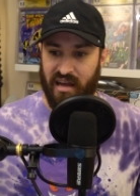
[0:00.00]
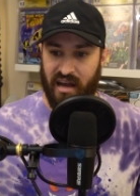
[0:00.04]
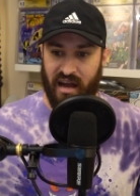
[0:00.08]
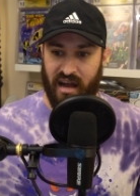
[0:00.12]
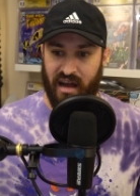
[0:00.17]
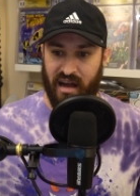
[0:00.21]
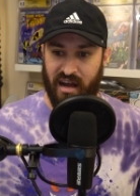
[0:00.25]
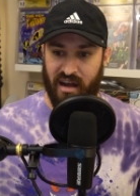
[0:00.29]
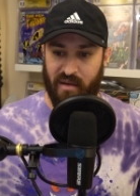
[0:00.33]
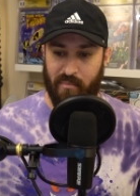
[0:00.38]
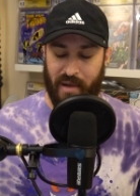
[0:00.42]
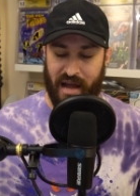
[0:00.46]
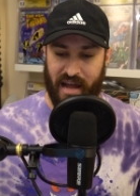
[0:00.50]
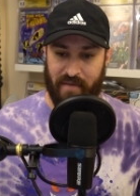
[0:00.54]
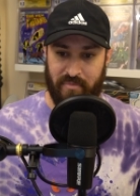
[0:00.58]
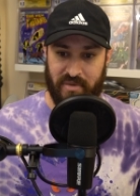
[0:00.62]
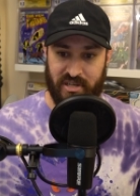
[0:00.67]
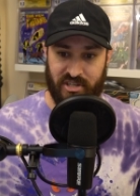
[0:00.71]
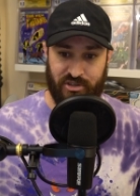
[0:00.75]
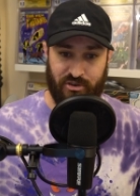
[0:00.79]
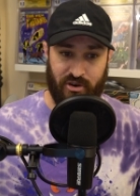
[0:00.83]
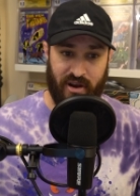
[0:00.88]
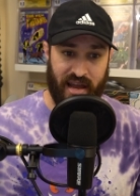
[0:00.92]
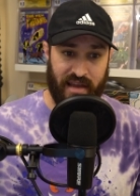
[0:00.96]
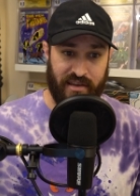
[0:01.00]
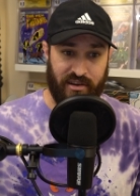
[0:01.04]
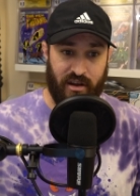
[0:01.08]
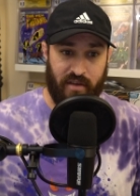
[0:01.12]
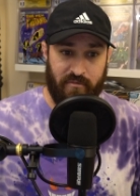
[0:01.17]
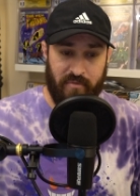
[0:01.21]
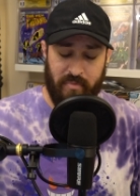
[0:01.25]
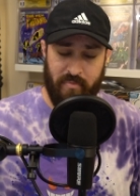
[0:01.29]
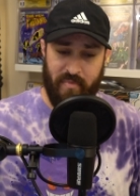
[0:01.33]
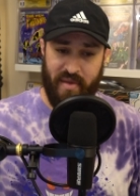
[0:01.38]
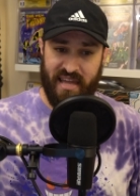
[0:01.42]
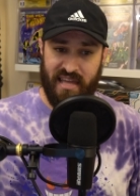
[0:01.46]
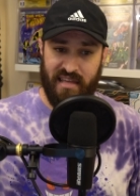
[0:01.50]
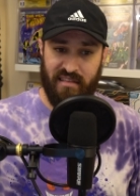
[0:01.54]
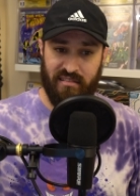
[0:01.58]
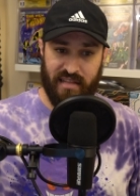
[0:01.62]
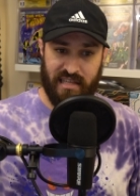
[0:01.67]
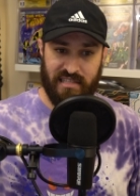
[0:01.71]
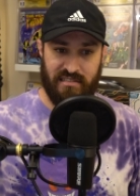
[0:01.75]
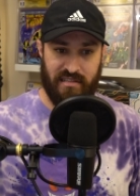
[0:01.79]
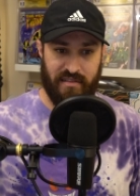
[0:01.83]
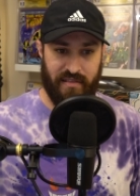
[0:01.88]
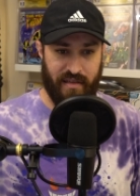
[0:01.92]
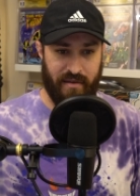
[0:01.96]
I've been trying, I've been making
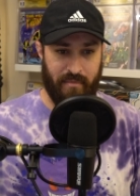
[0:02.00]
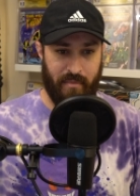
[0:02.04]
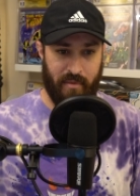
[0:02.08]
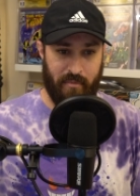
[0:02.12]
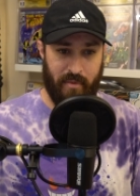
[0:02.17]
less of them.